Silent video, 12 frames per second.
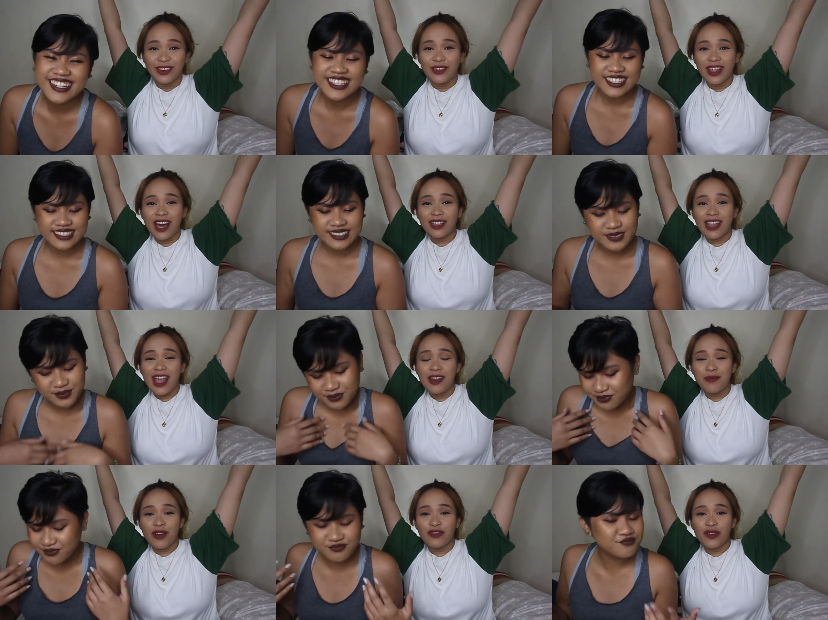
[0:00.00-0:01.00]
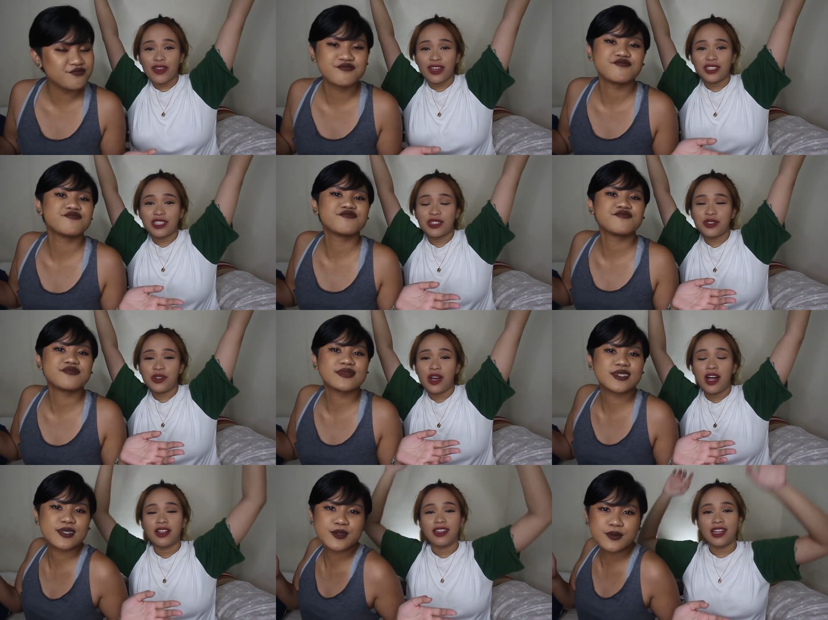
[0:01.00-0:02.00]
Speaker 1: Without any more further ado,
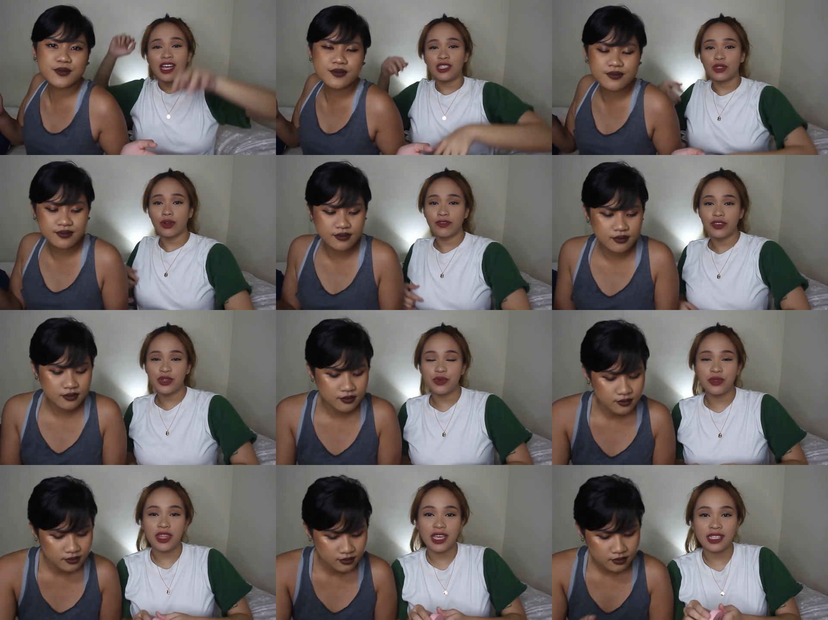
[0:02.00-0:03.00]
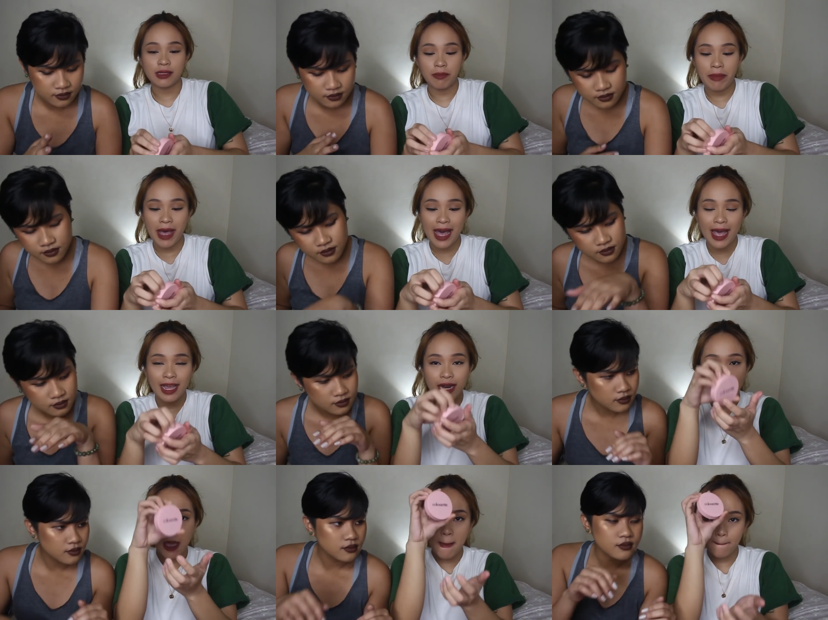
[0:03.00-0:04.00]
let's review this
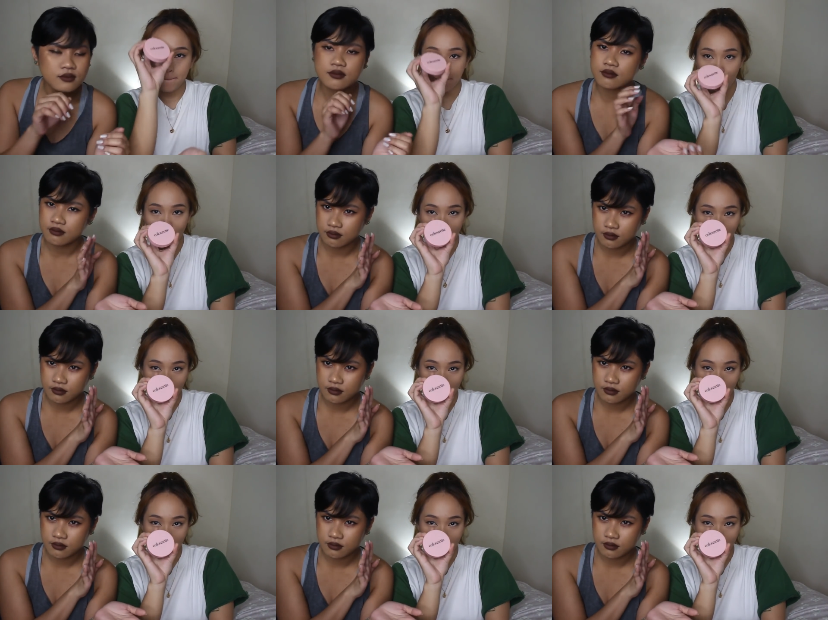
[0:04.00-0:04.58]
bad boy.